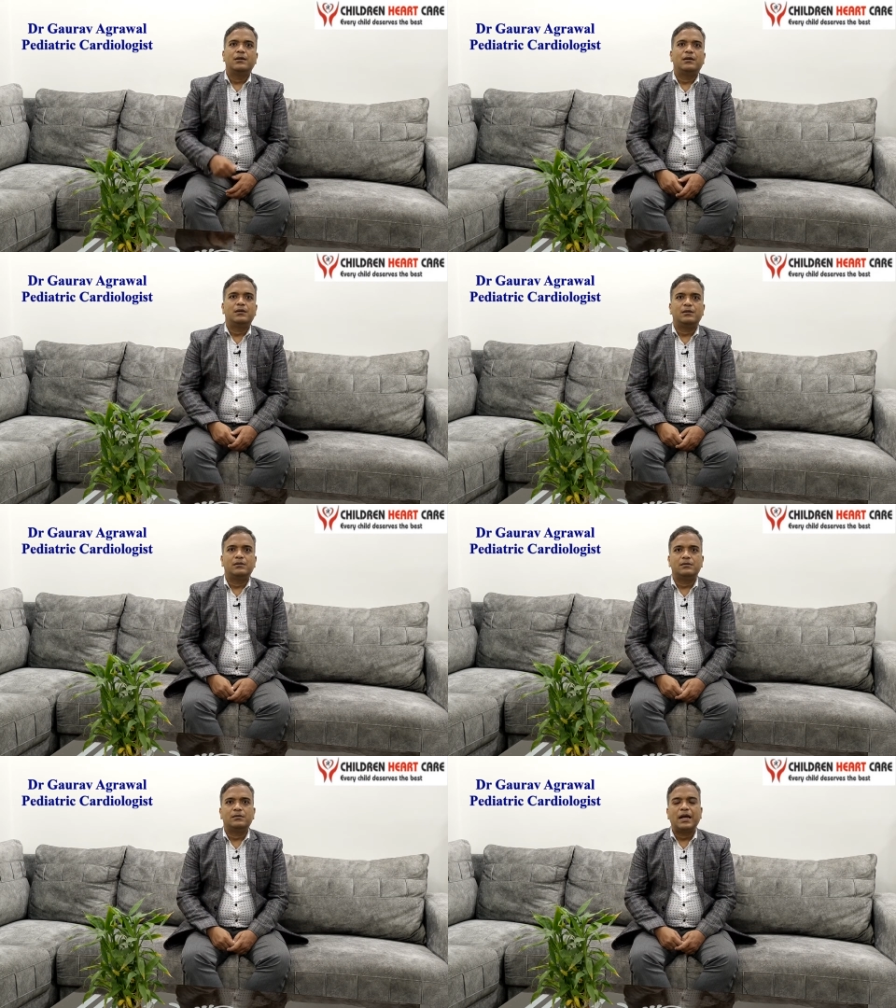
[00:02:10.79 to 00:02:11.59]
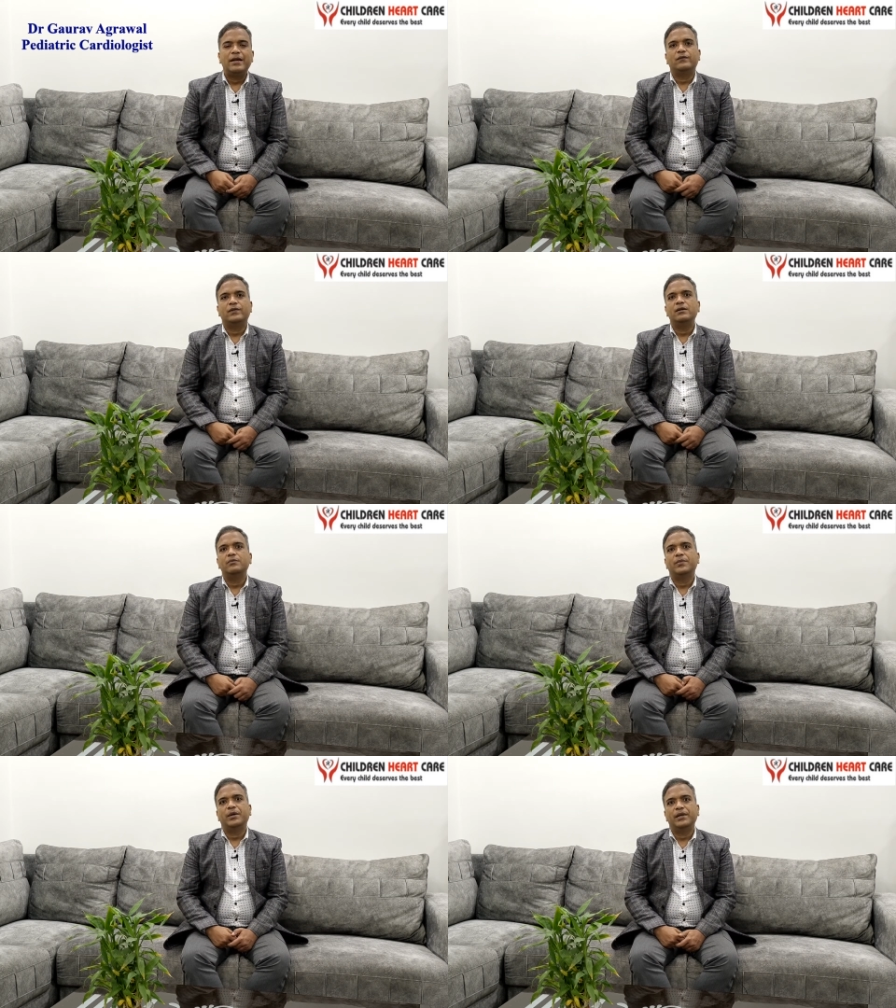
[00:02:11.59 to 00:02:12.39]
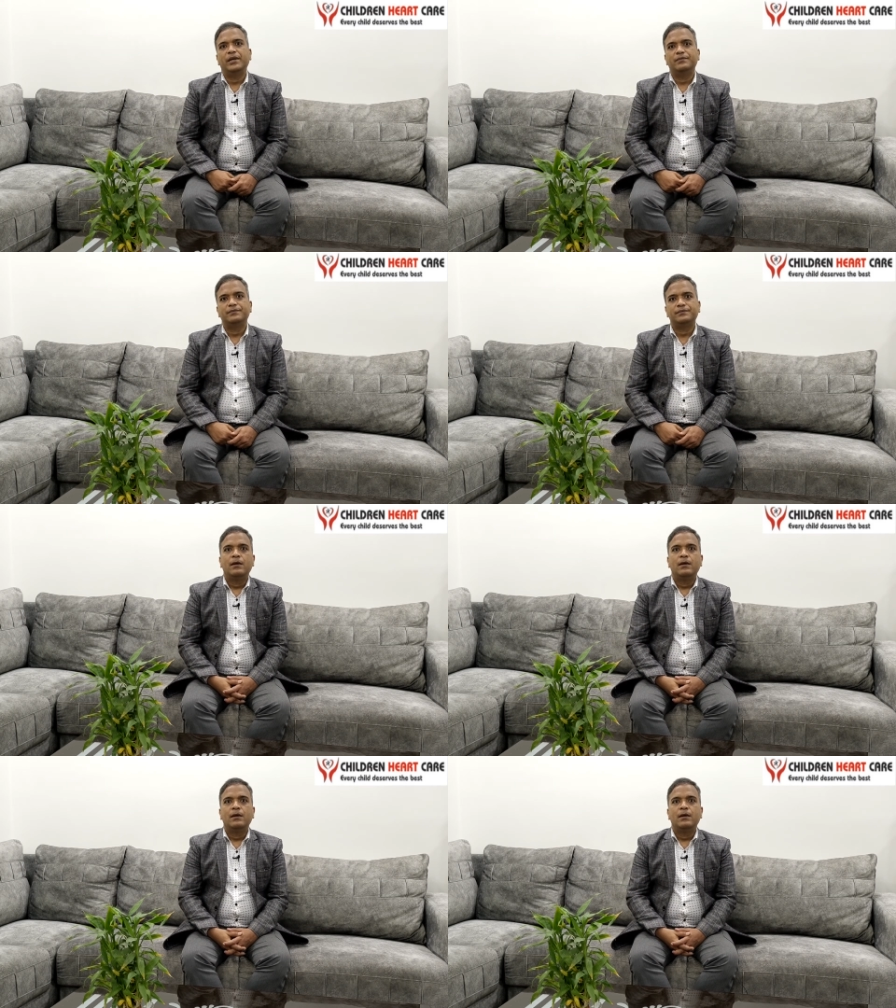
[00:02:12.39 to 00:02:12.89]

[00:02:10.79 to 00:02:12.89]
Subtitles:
thigh of the baby.